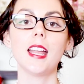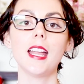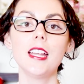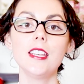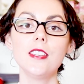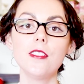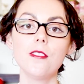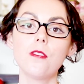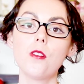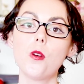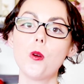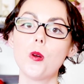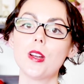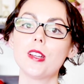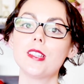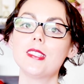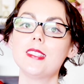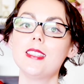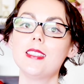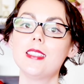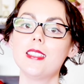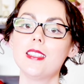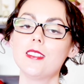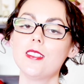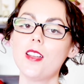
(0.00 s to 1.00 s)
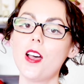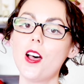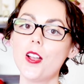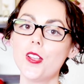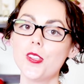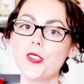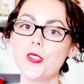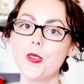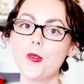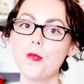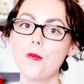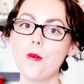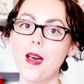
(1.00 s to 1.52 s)
And of course, this is
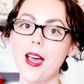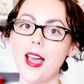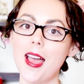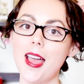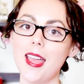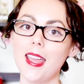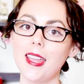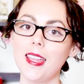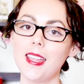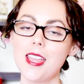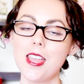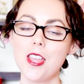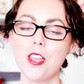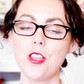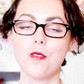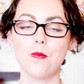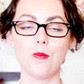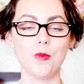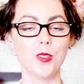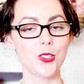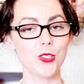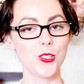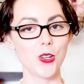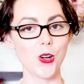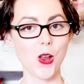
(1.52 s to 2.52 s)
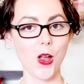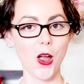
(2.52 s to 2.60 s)
also why Mr.